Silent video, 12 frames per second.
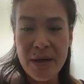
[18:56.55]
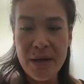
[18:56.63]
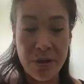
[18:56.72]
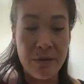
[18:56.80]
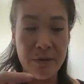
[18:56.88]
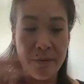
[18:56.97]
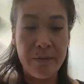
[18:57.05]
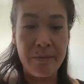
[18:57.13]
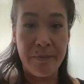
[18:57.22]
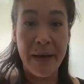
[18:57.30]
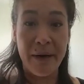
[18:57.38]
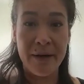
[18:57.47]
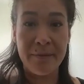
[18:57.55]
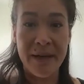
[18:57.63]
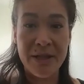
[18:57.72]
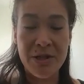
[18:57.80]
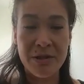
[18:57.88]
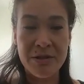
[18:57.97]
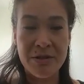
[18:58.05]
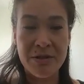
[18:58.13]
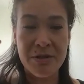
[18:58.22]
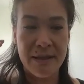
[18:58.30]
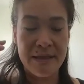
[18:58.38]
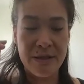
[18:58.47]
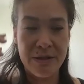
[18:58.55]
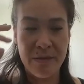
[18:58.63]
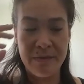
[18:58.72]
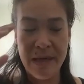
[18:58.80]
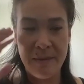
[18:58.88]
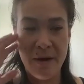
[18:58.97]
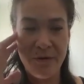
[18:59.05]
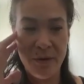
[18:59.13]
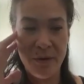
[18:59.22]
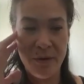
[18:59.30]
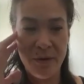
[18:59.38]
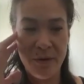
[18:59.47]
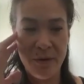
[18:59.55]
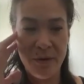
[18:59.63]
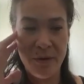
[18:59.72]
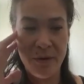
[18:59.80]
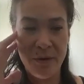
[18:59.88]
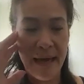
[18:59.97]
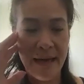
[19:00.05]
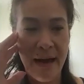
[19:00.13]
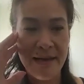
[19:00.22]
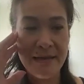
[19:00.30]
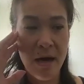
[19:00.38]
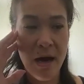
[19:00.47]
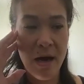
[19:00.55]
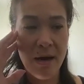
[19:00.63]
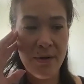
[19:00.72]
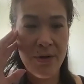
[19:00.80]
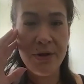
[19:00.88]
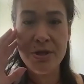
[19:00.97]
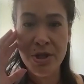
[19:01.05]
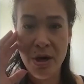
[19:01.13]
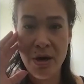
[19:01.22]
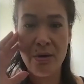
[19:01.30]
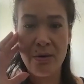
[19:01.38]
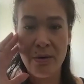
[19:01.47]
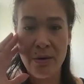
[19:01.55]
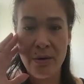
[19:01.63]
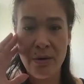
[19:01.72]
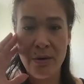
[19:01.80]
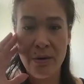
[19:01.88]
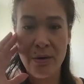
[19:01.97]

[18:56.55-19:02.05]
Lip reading: to parent my children. I took some time off from performing, and I saw the show, original